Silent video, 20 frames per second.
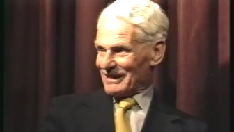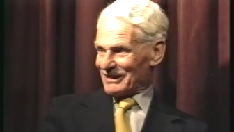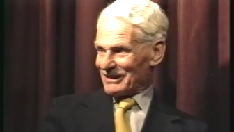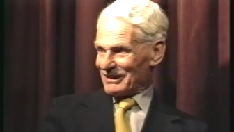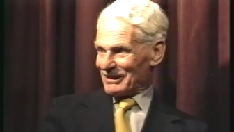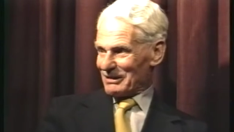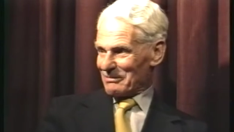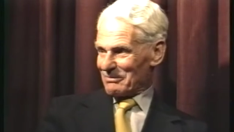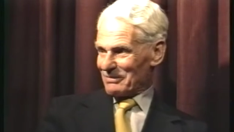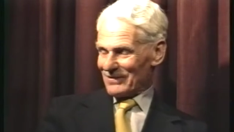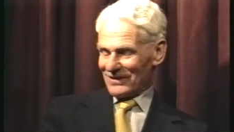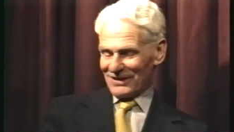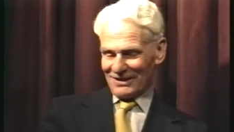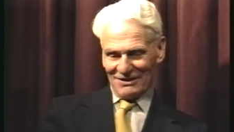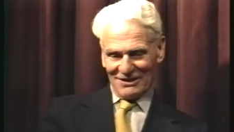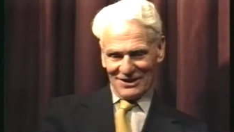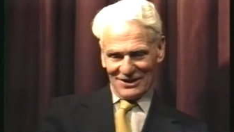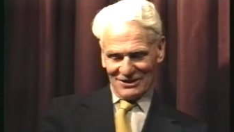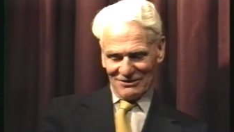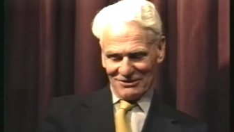to
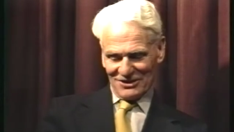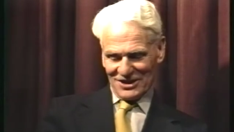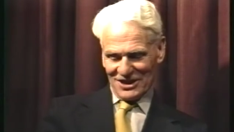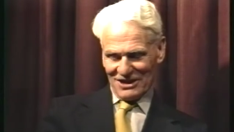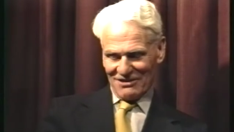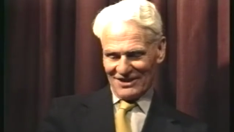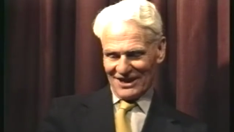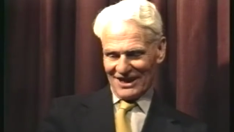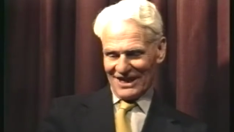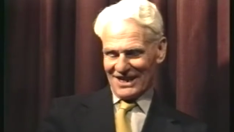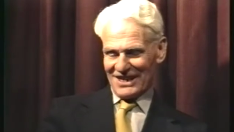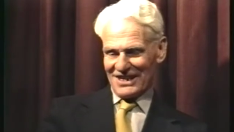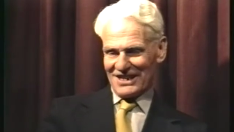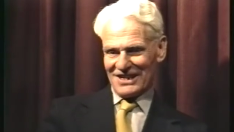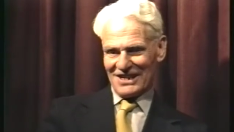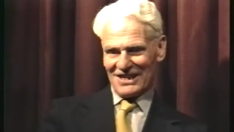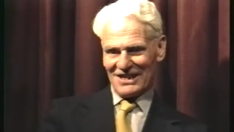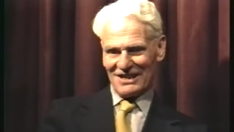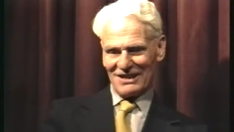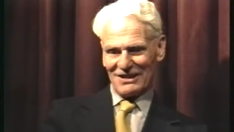the, at the receiving
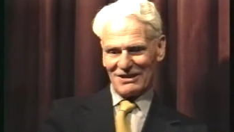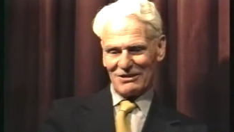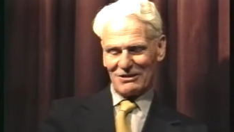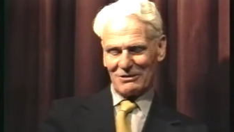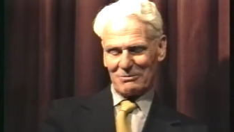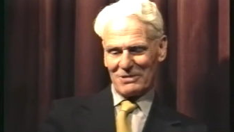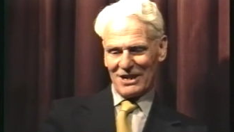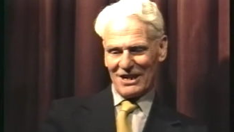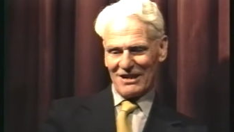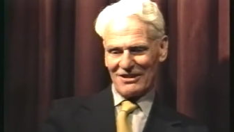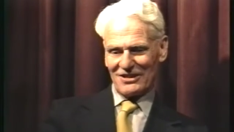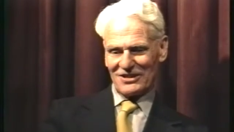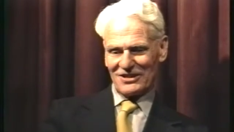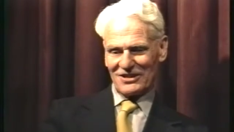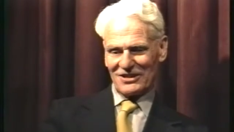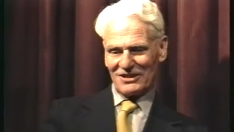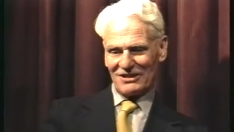end, your parents and